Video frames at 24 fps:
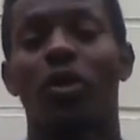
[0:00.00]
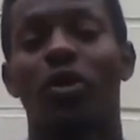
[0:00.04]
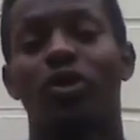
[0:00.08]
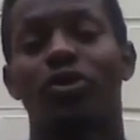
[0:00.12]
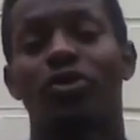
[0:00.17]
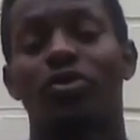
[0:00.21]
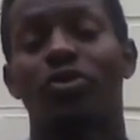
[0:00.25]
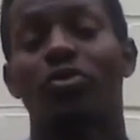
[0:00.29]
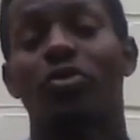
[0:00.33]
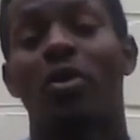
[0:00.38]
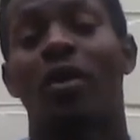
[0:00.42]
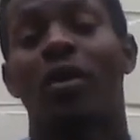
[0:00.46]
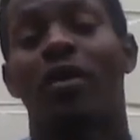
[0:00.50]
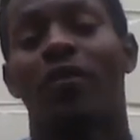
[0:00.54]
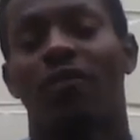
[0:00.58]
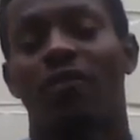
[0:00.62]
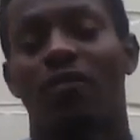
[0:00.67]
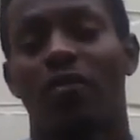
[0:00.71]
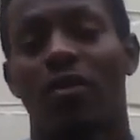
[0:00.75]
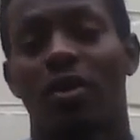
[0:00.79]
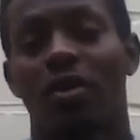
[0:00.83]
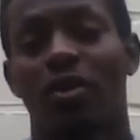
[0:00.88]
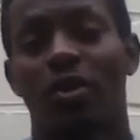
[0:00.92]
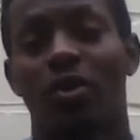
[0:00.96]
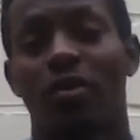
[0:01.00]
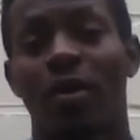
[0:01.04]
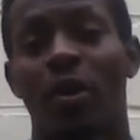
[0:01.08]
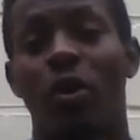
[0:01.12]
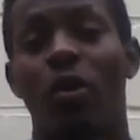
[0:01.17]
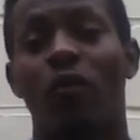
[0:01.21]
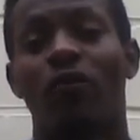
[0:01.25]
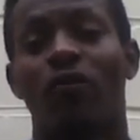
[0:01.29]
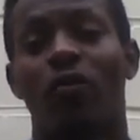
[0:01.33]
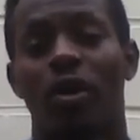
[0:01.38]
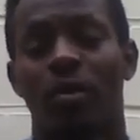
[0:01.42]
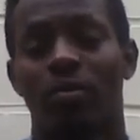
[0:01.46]
do a you may go
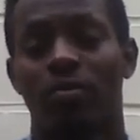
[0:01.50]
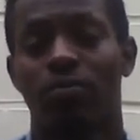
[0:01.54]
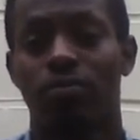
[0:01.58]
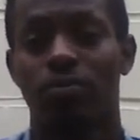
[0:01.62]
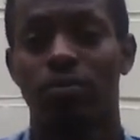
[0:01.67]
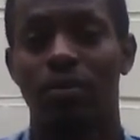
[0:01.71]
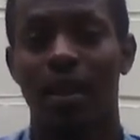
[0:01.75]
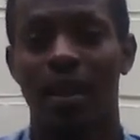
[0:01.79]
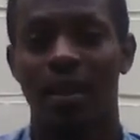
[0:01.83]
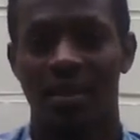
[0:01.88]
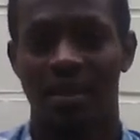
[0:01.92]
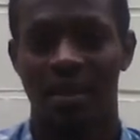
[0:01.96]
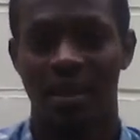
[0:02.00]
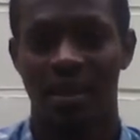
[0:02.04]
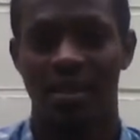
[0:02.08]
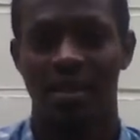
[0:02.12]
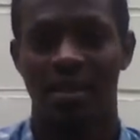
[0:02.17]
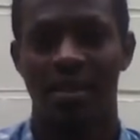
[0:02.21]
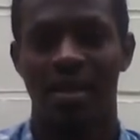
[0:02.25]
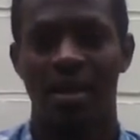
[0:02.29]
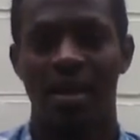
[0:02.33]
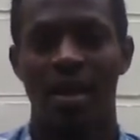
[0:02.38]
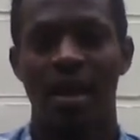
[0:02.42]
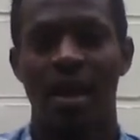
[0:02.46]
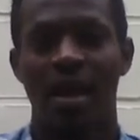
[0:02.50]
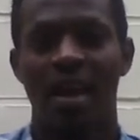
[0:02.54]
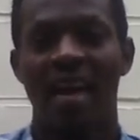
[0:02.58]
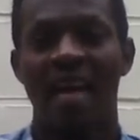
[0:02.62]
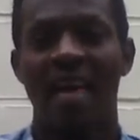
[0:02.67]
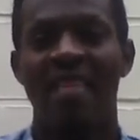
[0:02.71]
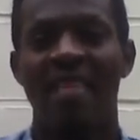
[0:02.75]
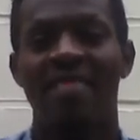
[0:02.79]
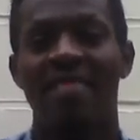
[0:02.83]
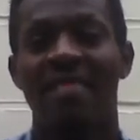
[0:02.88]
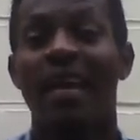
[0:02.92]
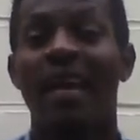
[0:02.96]
for a blood test,
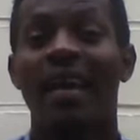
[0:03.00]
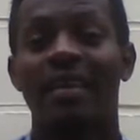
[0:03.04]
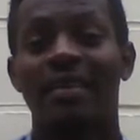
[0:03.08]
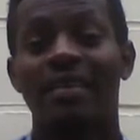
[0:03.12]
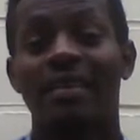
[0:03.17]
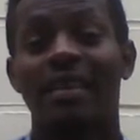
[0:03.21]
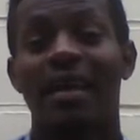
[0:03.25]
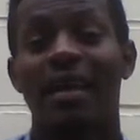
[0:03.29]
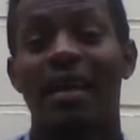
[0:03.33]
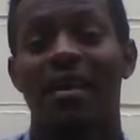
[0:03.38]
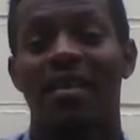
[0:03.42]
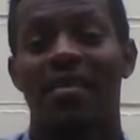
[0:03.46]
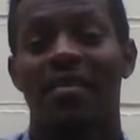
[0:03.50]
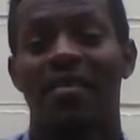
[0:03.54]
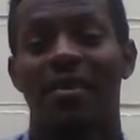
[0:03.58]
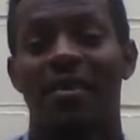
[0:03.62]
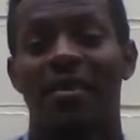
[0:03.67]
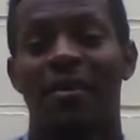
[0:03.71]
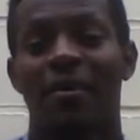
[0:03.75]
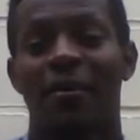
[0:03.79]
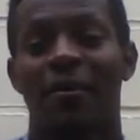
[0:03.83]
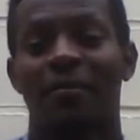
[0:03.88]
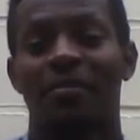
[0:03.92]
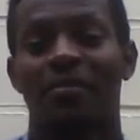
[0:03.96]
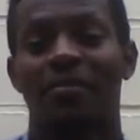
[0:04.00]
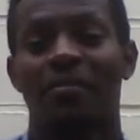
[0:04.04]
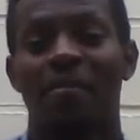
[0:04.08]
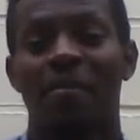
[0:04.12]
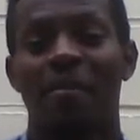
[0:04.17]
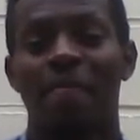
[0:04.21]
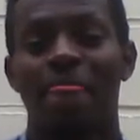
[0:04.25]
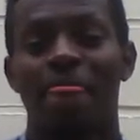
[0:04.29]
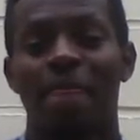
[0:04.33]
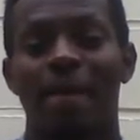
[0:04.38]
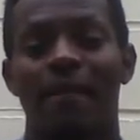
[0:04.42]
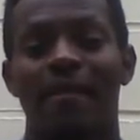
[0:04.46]
and then the
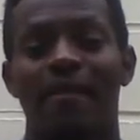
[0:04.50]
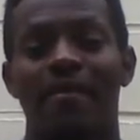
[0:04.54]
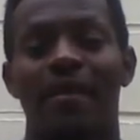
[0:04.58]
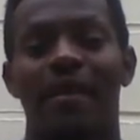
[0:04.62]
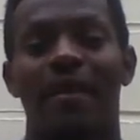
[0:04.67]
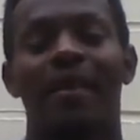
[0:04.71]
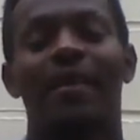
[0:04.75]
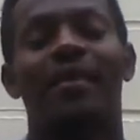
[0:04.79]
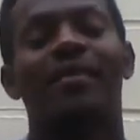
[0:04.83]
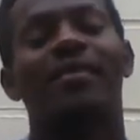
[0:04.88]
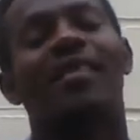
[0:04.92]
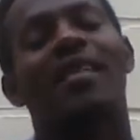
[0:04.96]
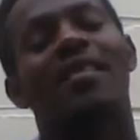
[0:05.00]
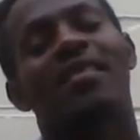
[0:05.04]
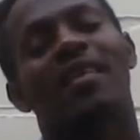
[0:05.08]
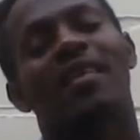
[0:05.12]
the